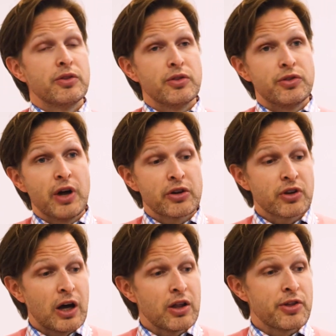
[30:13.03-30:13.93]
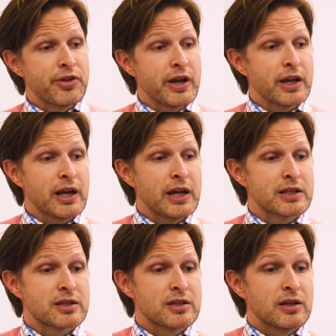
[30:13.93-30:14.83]
There's another thing,
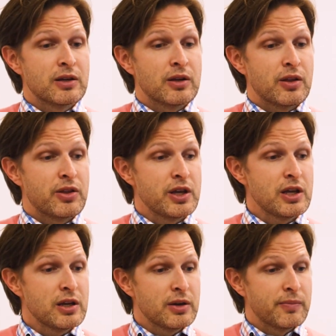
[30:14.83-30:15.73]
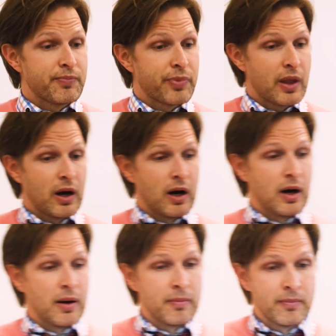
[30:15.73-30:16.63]
it's the
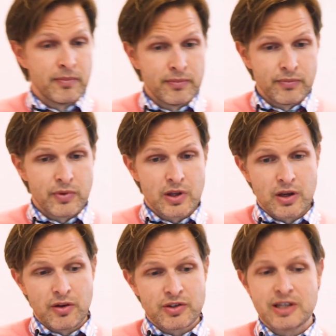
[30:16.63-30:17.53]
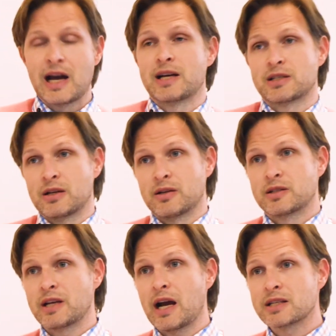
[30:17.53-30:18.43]
siyasa.
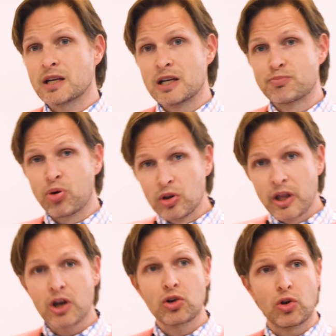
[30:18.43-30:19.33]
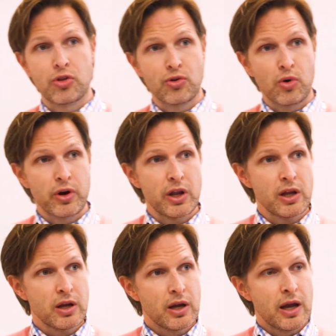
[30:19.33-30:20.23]
Siyasa is political
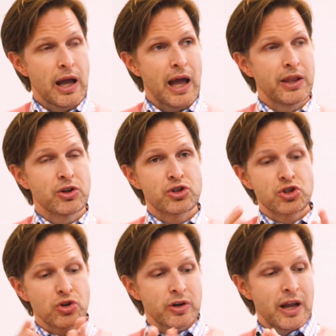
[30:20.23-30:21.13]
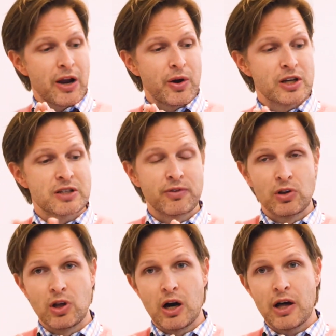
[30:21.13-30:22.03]
authority, and there's certain areas of the
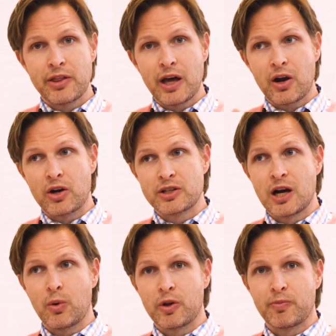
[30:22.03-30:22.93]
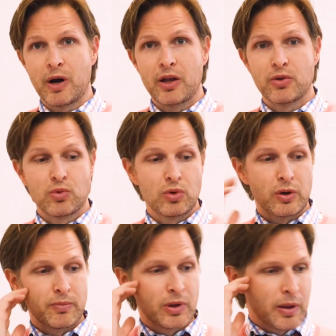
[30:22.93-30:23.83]
law that are dealt with by the
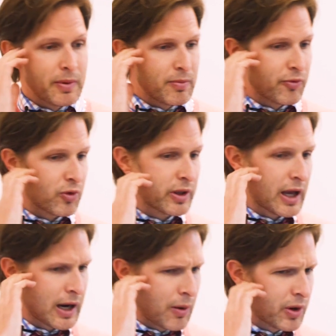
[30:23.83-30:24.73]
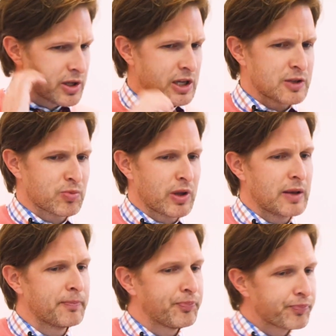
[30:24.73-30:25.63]
ruler. But before that, I want to explain